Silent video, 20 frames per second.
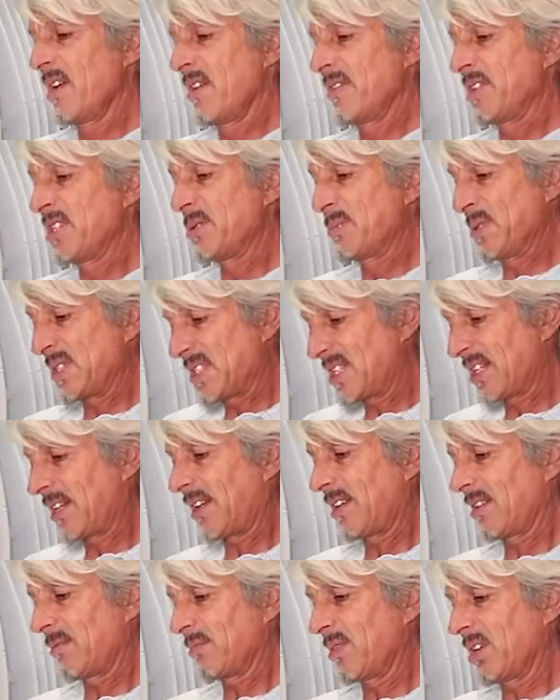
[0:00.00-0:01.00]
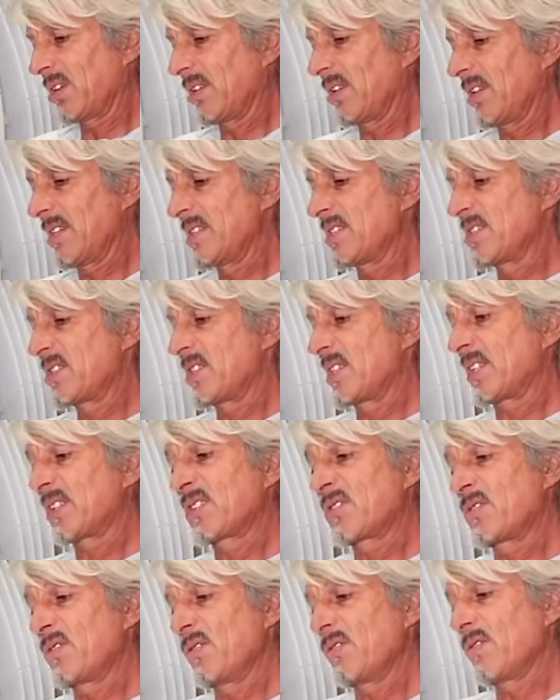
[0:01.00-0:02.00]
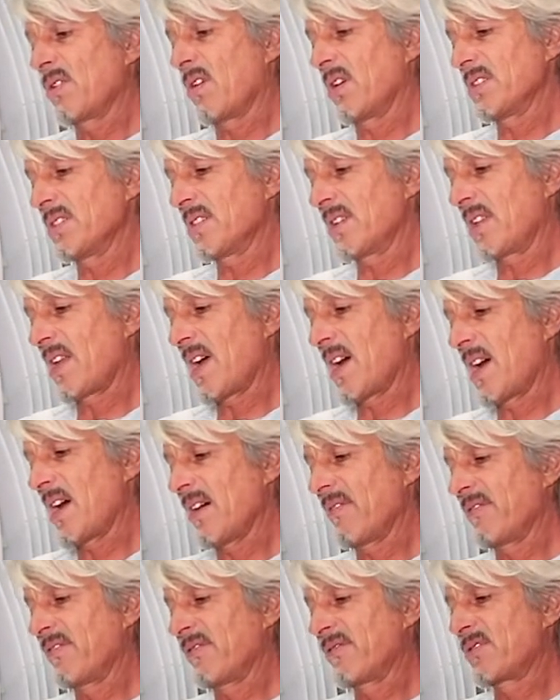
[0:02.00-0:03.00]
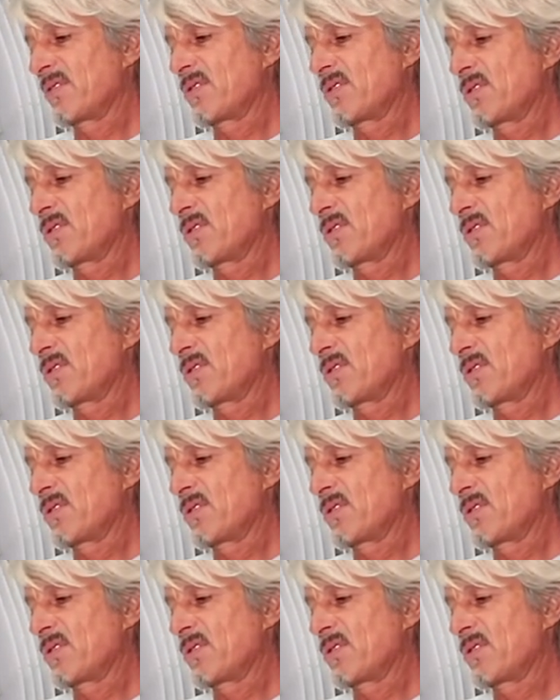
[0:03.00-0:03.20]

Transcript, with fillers: this particular model is 6'2", 19.5,